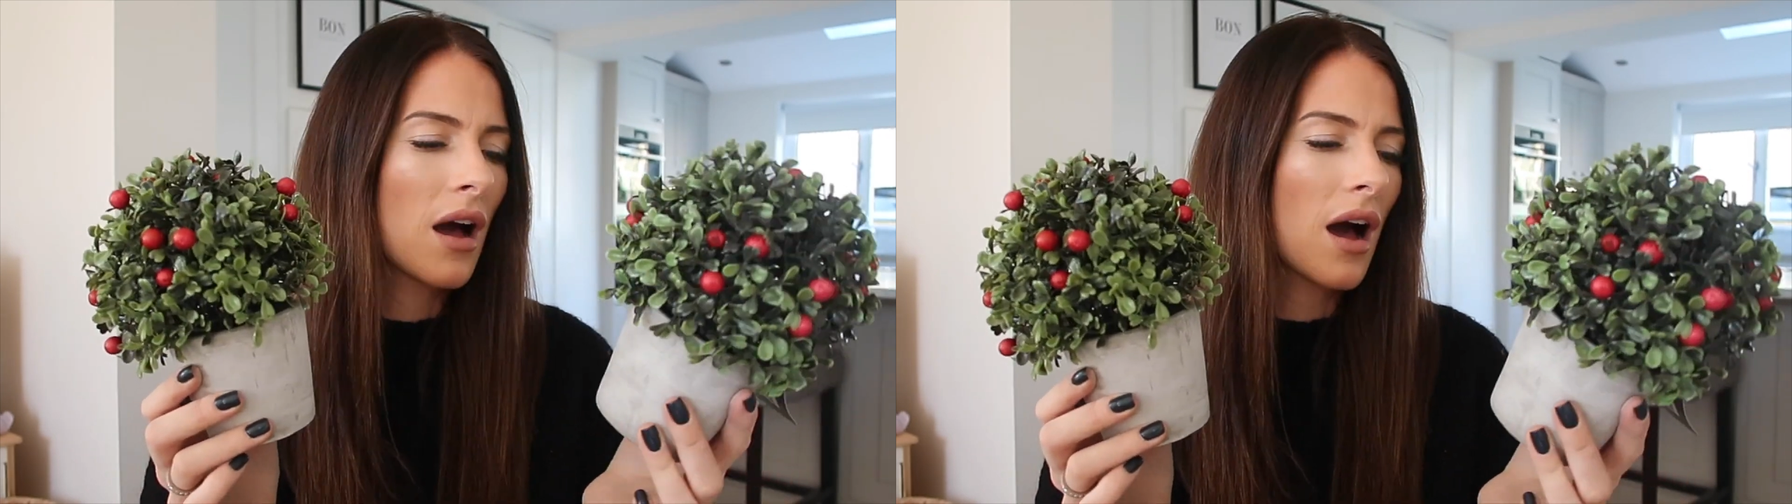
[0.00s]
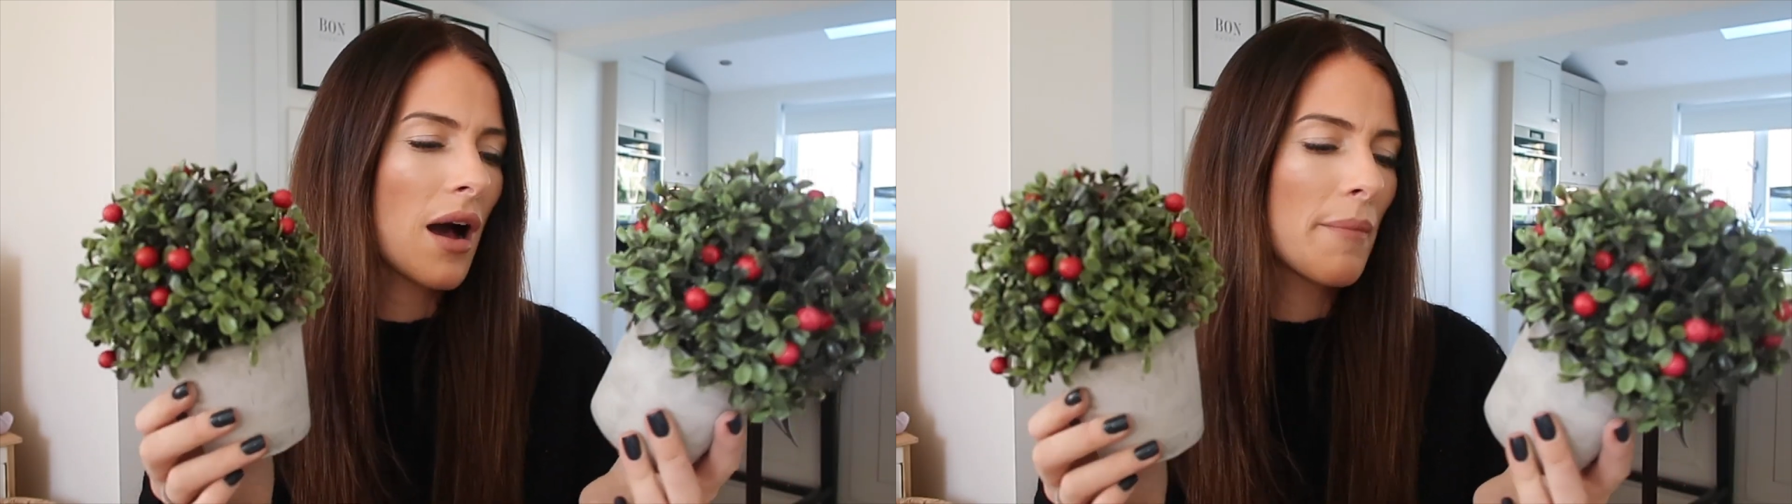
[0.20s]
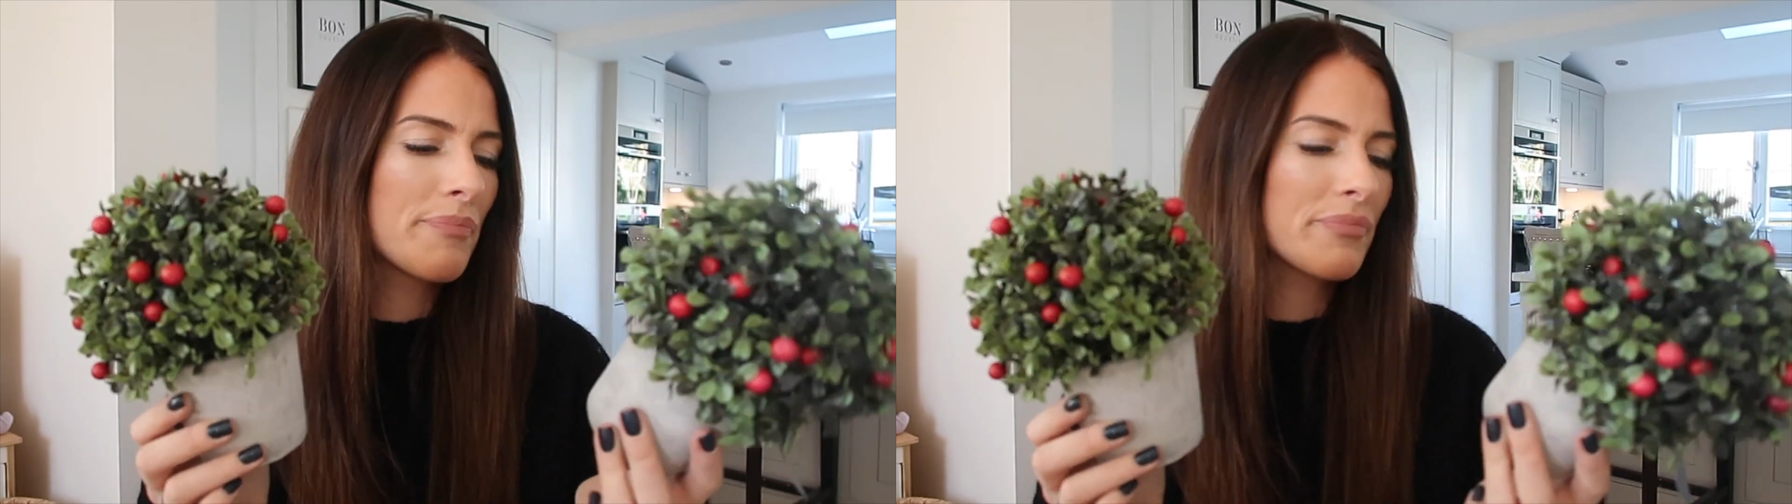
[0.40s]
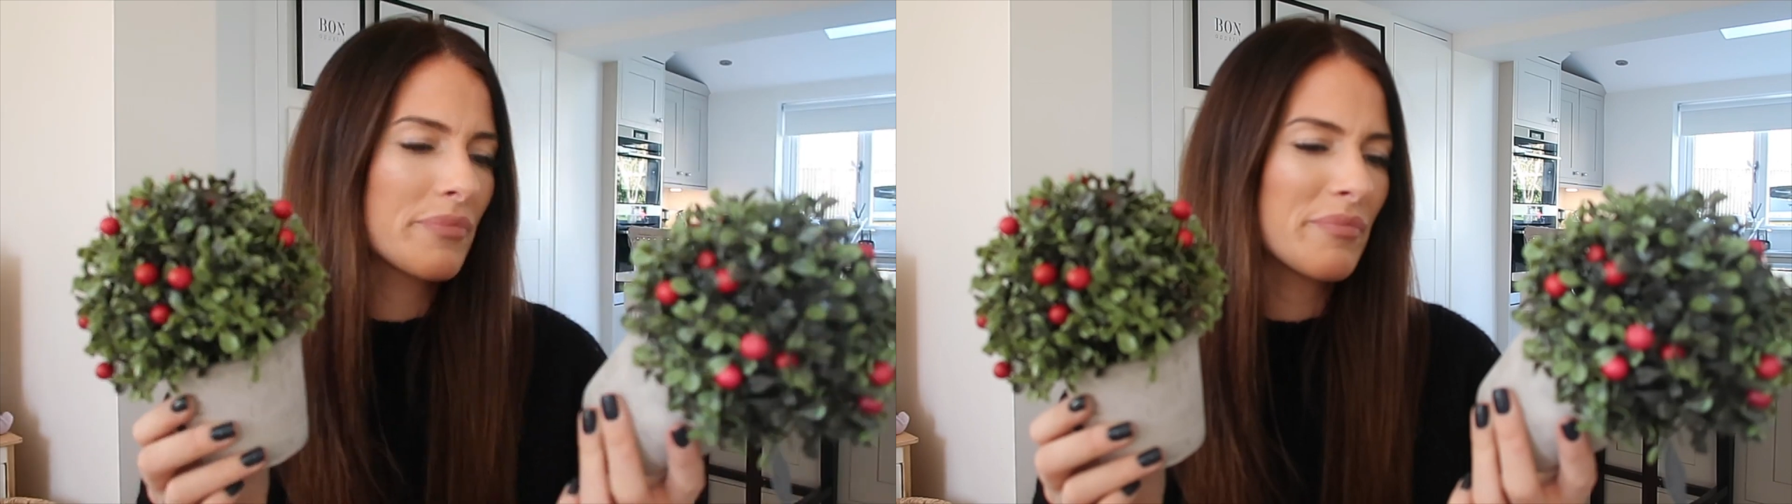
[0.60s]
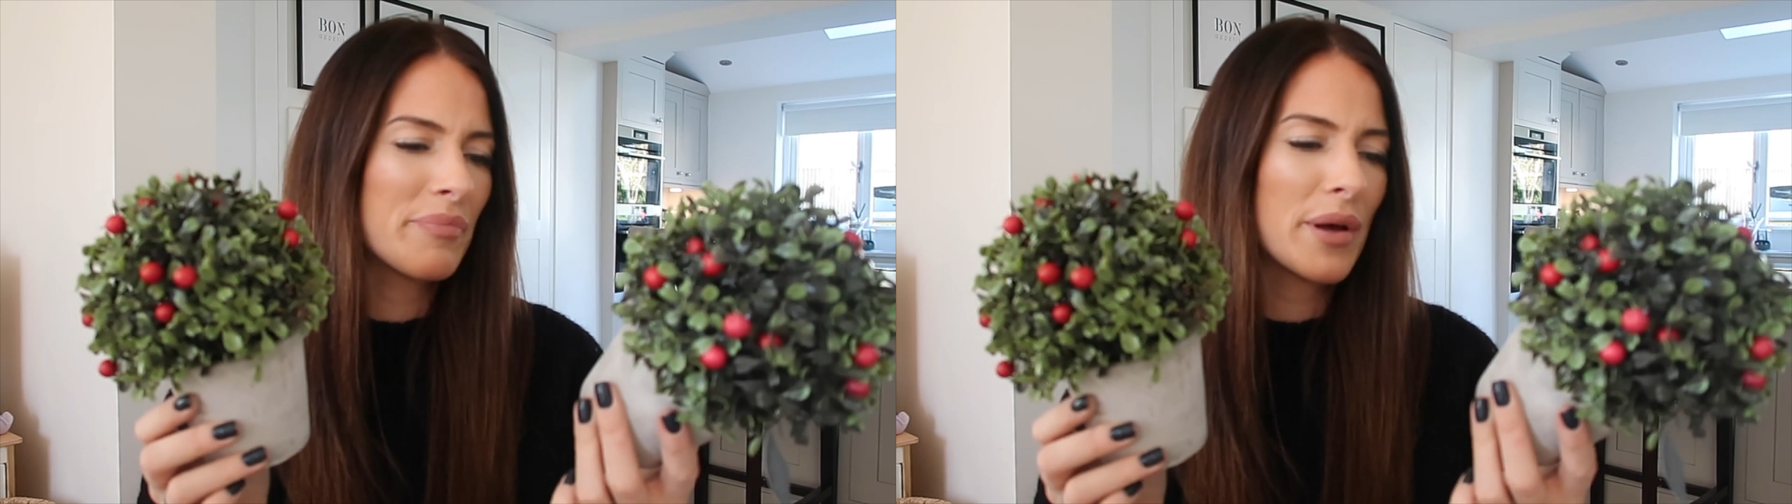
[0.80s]

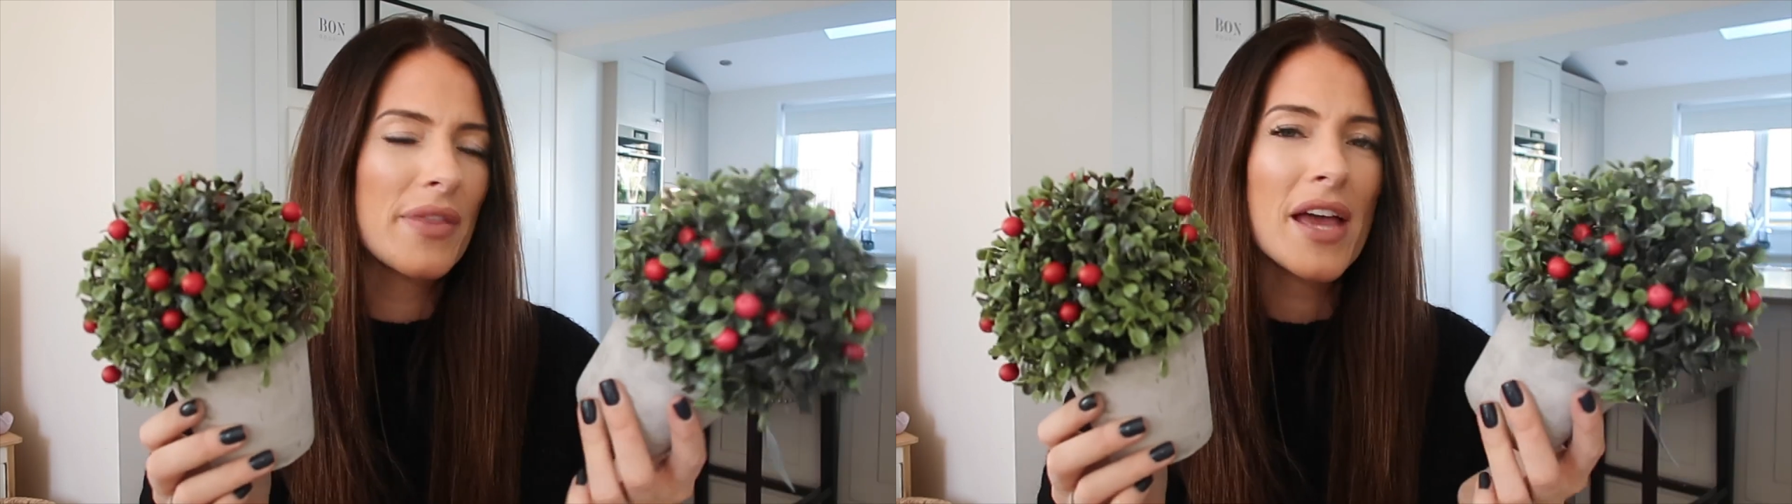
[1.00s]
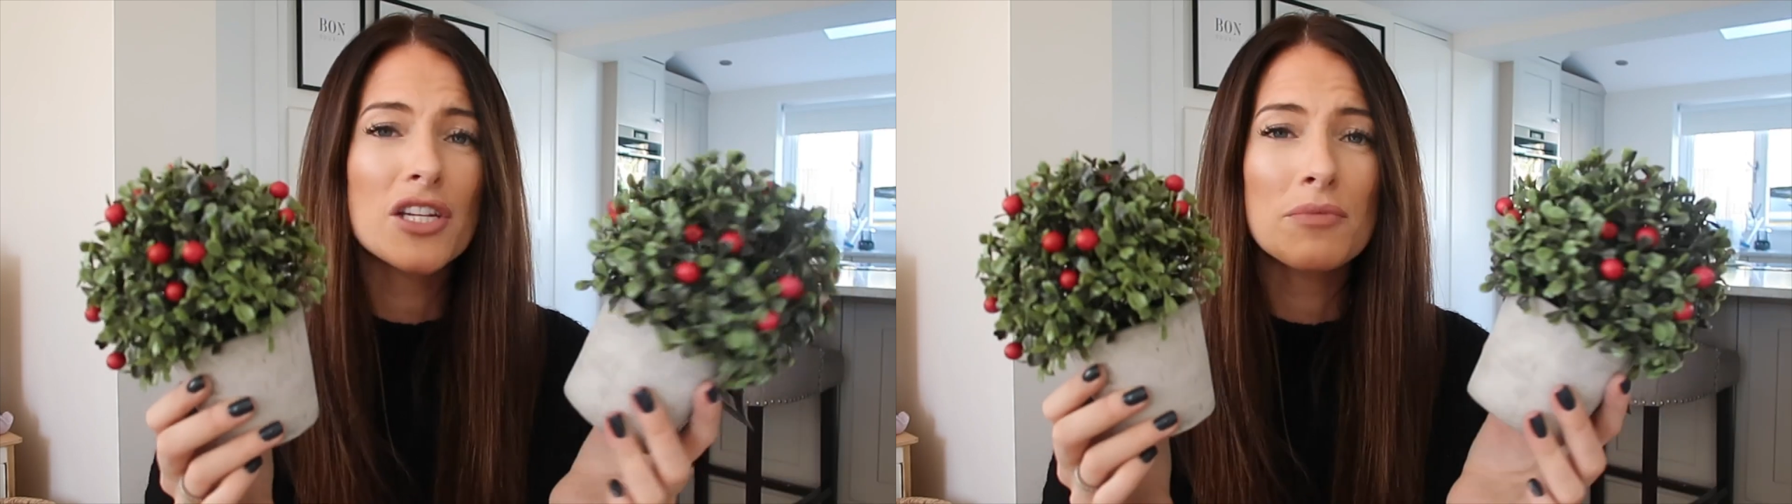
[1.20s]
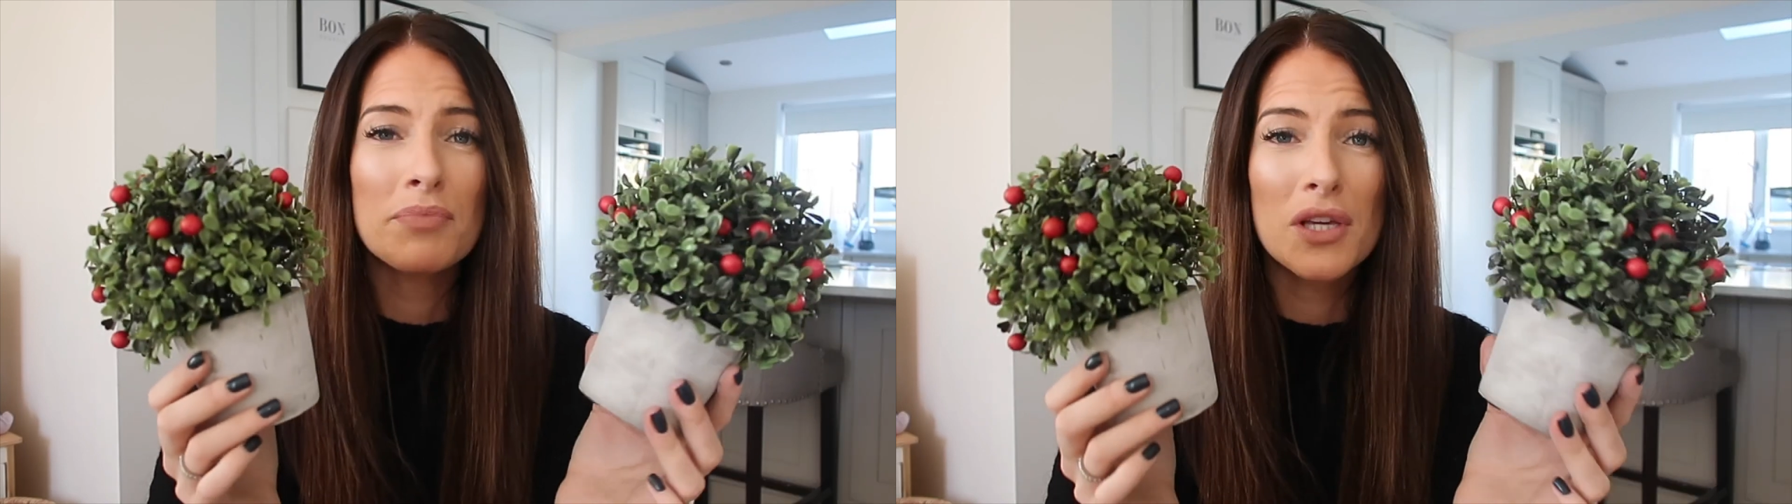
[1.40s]
But they're just